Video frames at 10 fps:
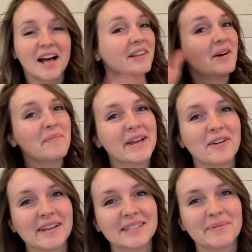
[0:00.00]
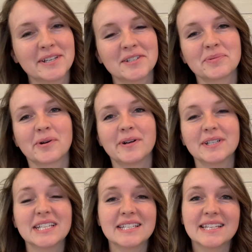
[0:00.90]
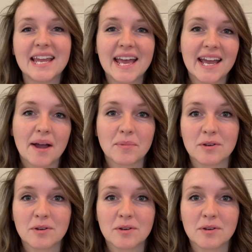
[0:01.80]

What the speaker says: Hello, my great and spacious world. Today I'm